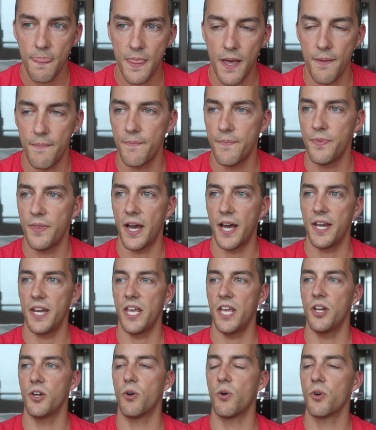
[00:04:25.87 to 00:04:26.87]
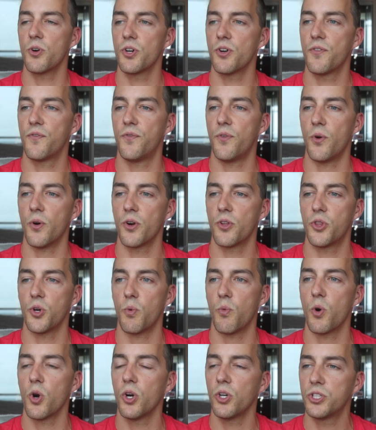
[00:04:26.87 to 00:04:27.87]
That that in order for the
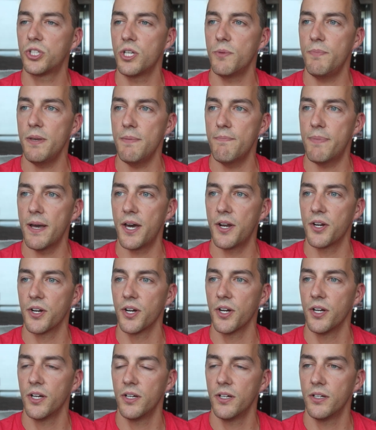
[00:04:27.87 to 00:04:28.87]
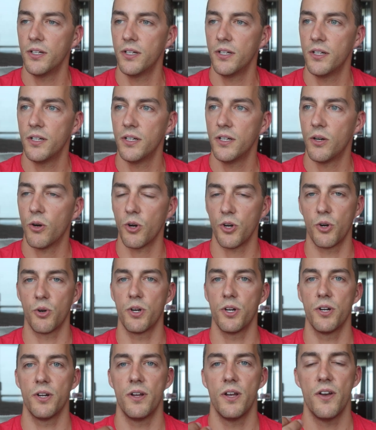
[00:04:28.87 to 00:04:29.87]
world to be better or in
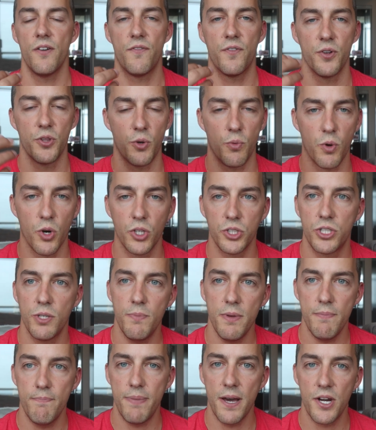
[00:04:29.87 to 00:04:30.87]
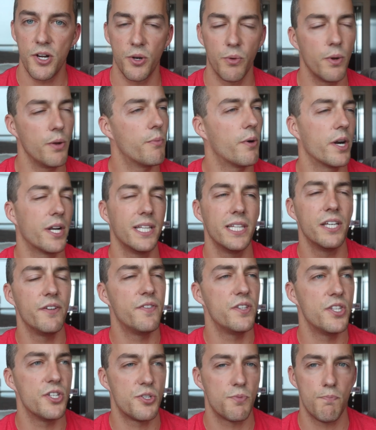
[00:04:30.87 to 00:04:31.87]
order for the world to be better and we want to
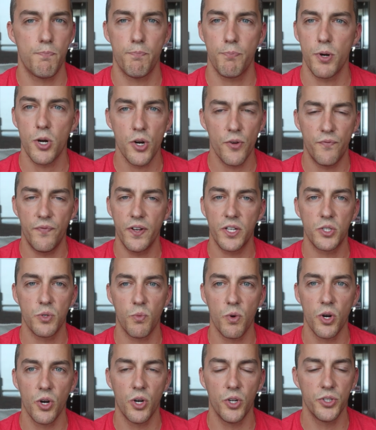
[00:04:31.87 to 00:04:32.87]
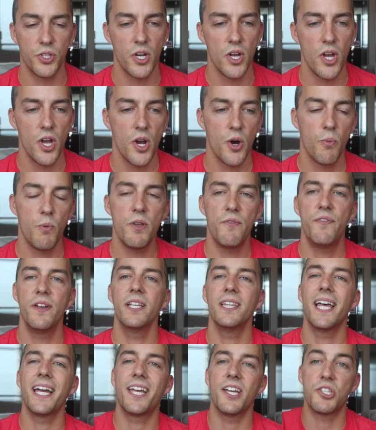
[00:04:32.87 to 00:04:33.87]
live in this perfect world, we
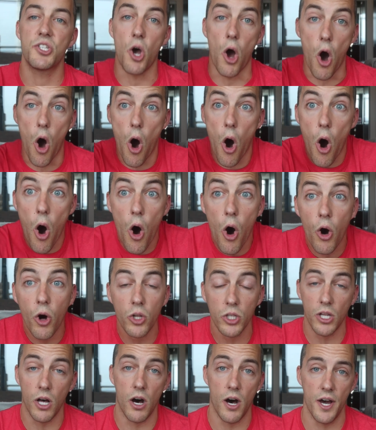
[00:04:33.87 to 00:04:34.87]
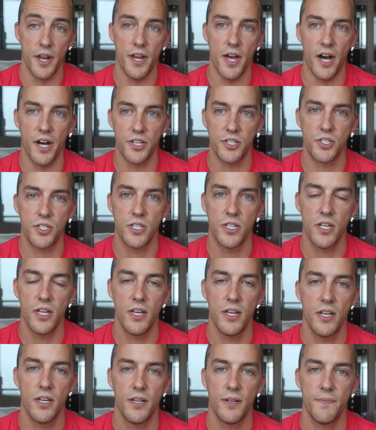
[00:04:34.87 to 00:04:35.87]
feel like it's all on us.
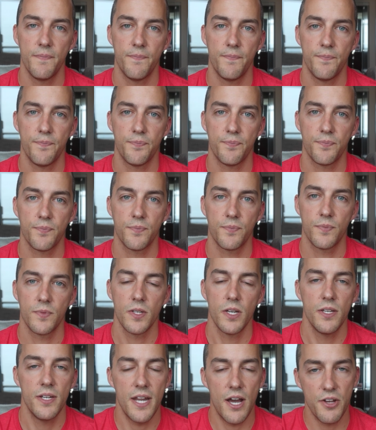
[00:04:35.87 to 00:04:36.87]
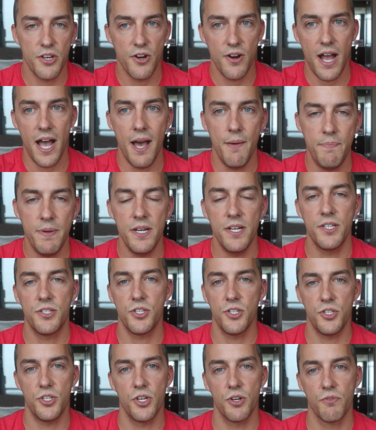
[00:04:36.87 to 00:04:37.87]
Now, your
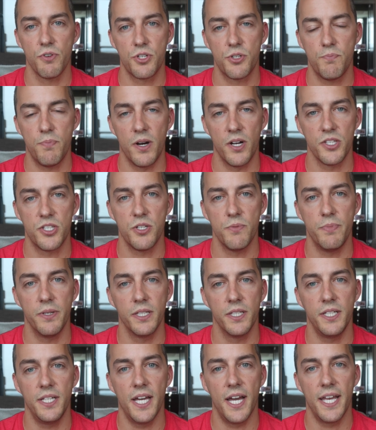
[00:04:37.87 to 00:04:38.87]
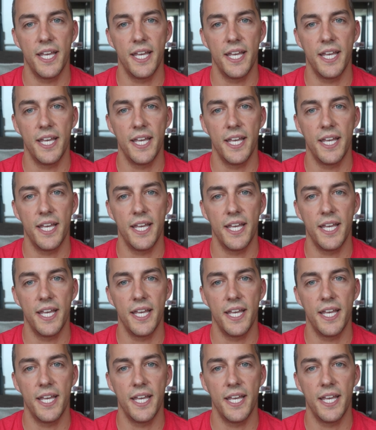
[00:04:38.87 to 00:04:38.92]
happiness is your responsibility.